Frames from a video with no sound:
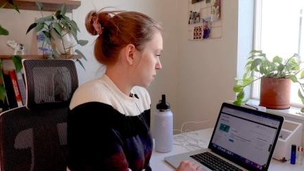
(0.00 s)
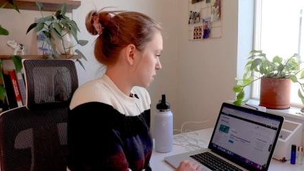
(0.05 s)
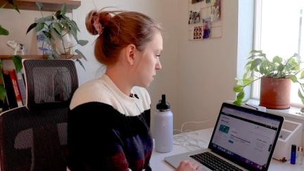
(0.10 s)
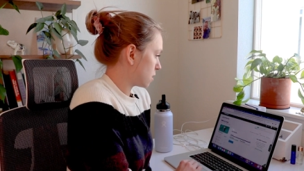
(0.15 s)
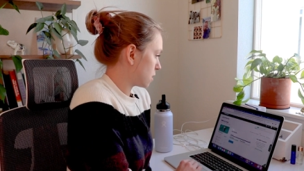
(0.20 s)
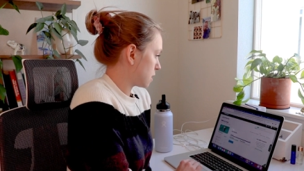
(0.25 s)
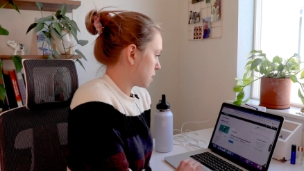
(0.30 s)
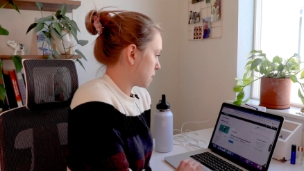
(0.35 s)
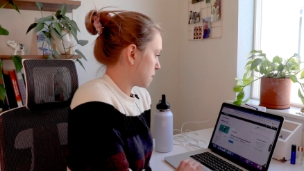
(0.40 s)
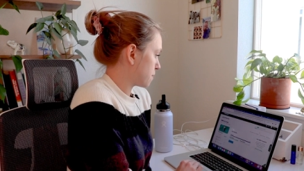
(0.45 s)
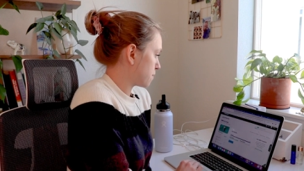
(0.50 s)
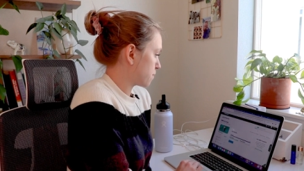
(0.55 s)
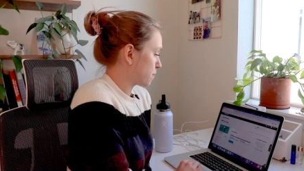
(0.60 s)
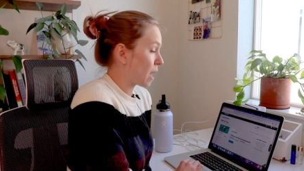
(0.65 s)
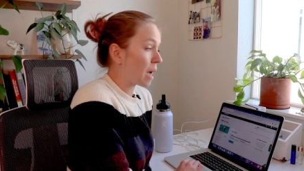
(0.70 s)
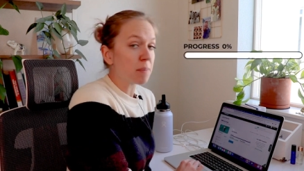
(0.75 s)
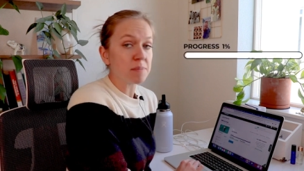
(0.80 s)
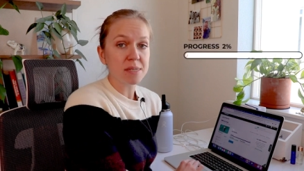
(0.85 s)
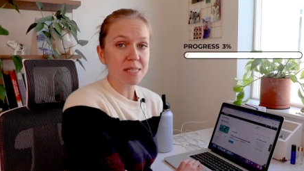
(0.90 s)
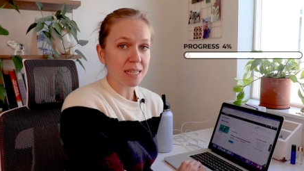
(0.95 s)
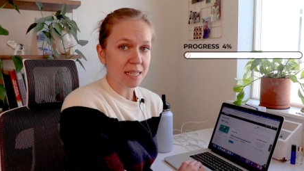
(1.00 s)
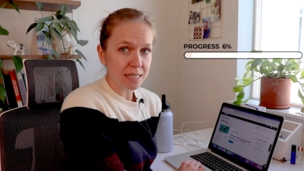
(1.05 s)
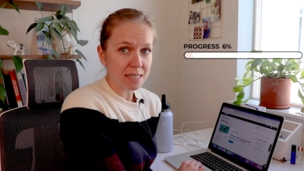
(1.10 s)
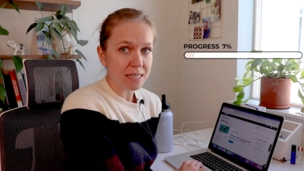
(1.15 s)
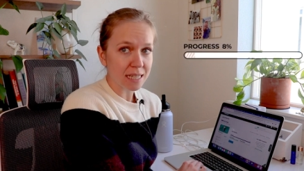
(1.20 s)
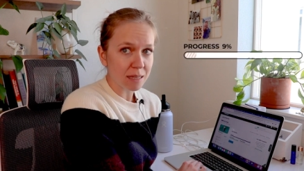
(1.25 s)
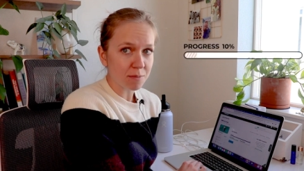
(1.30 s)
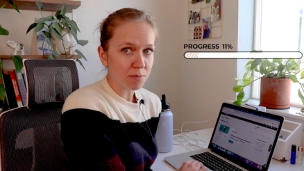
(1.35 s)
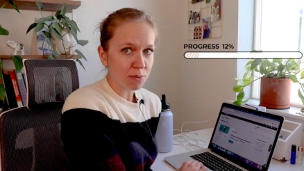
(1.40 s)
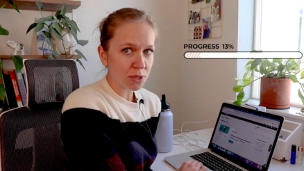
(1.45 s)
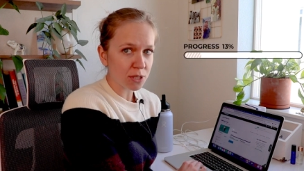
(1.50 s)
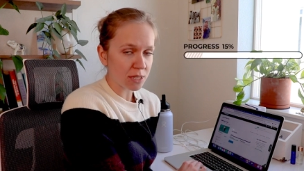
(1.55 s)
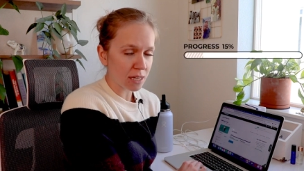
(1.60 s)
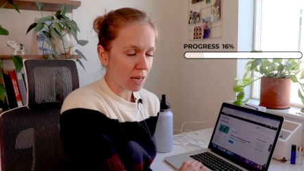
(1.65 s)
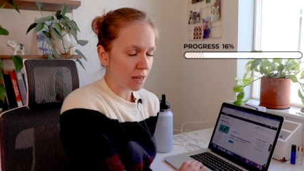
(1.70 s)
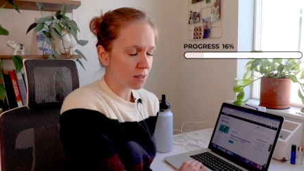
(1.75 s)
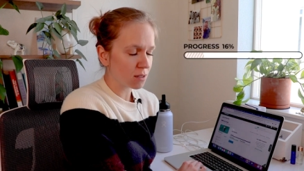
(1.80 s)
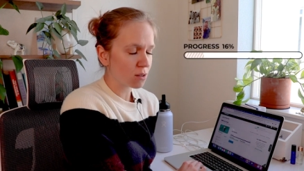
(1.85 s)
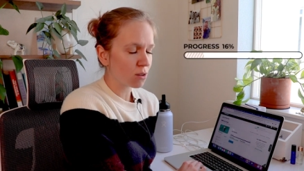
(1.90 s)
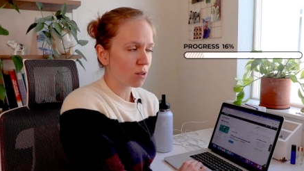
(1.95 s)
I'm
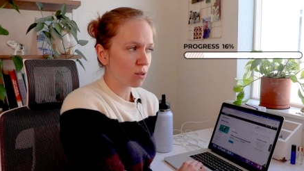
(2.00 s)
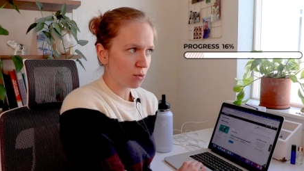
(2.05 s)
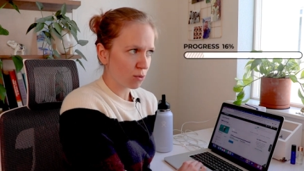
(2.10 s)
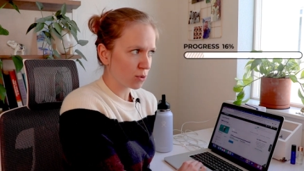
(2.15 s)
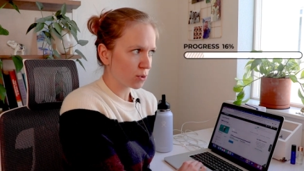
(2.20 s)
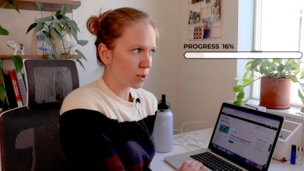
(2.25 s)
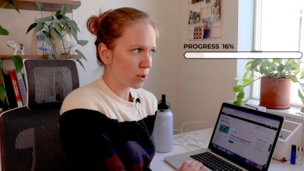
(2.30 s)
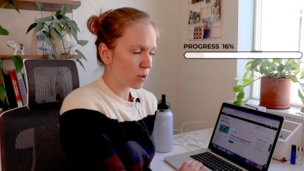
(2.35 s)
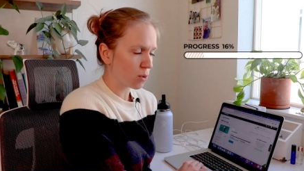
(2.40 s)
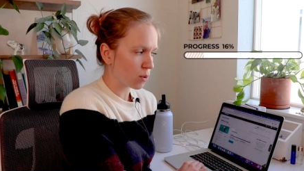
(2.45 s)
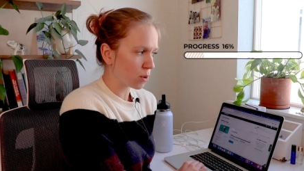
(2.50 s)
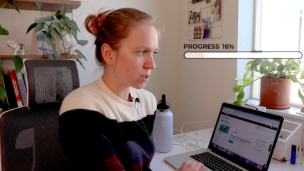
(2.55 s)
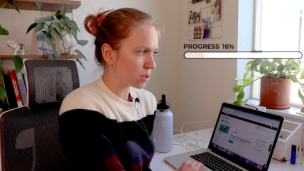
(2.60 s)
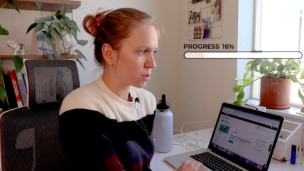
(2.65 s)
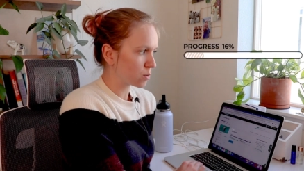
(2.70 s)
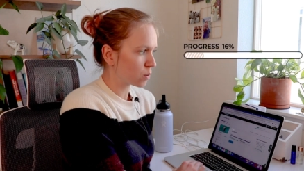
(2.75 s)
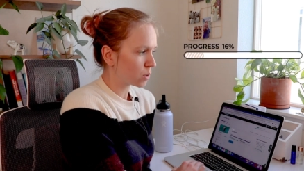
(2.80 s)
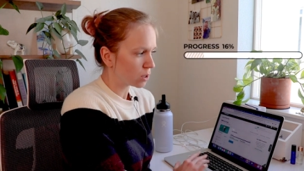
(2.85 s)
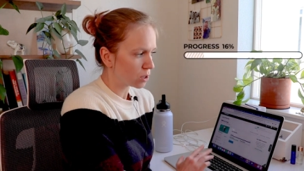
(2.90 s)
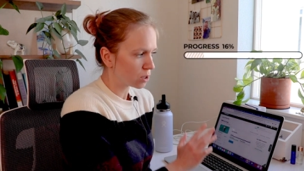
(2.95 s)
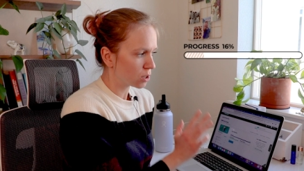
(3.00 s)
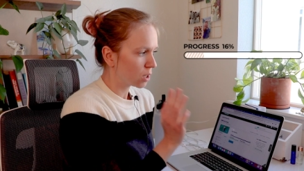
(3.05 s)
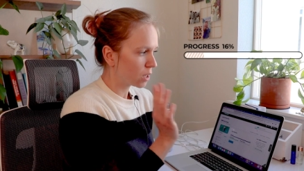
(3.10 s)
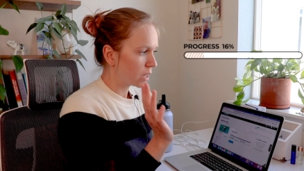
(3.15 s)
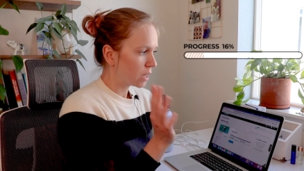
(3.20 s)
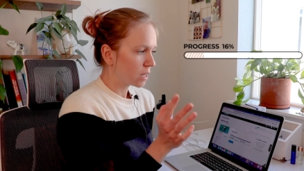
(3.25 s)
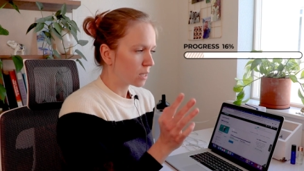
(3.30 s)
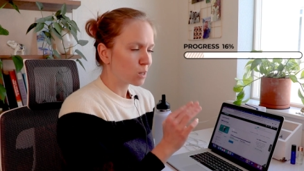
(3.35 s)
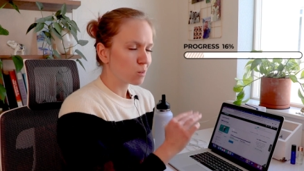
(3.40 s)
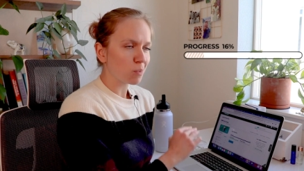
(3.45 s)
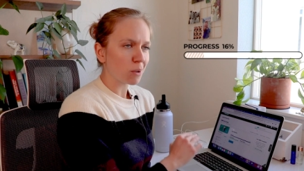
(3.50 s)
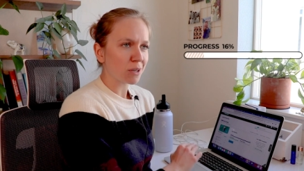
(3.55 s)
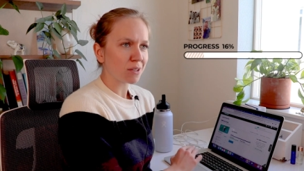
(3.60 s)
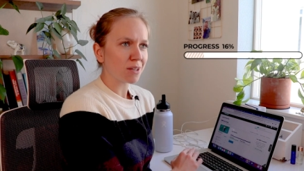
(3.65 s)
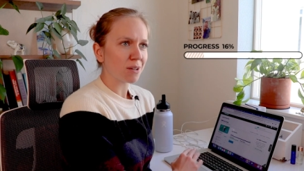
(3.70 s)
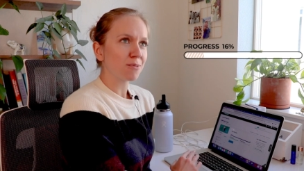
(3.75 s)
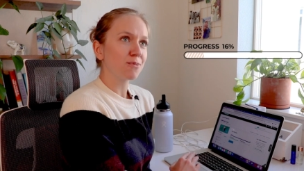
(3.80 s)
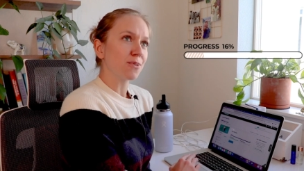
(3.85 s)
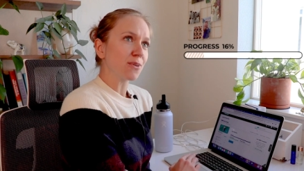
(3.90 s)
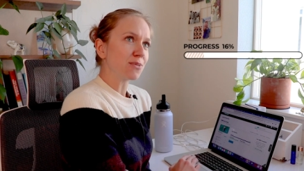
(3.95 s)
16% through the course, which is better
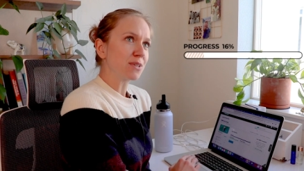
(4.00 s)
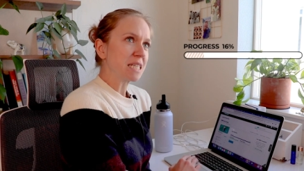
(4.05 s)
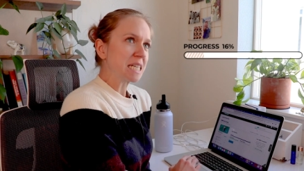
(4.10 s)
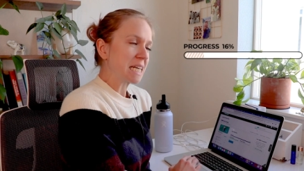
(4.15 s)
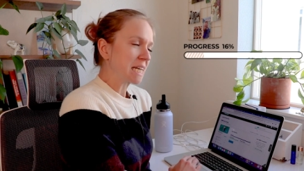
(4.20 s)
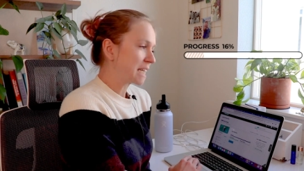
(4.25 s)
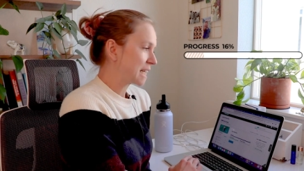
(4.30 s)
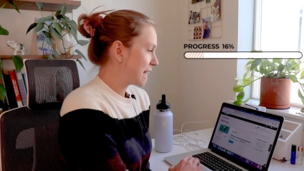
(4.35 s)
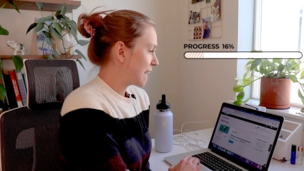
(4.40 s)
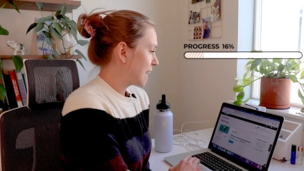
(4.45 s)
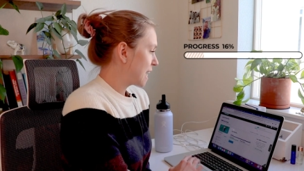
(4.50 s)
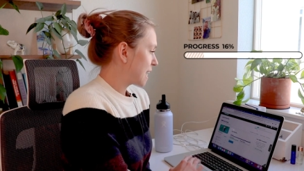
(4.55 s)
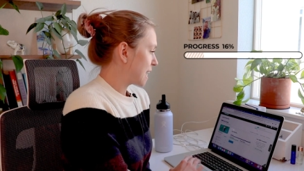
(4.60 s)
than 15.